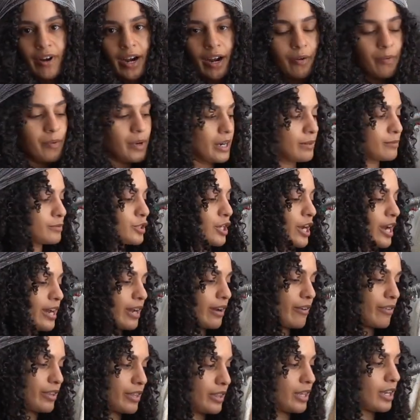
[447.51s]
round when I'm trying
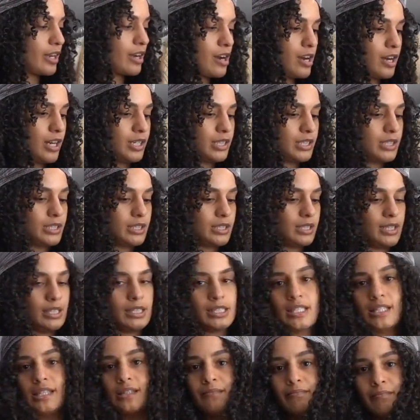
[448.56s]
everything on
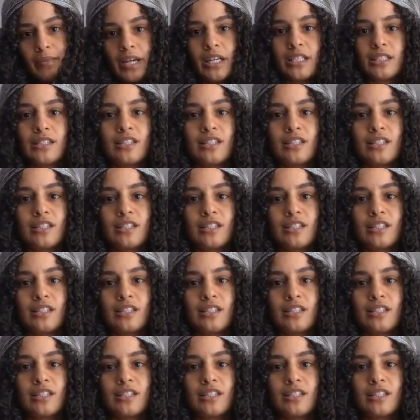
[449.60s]
and make a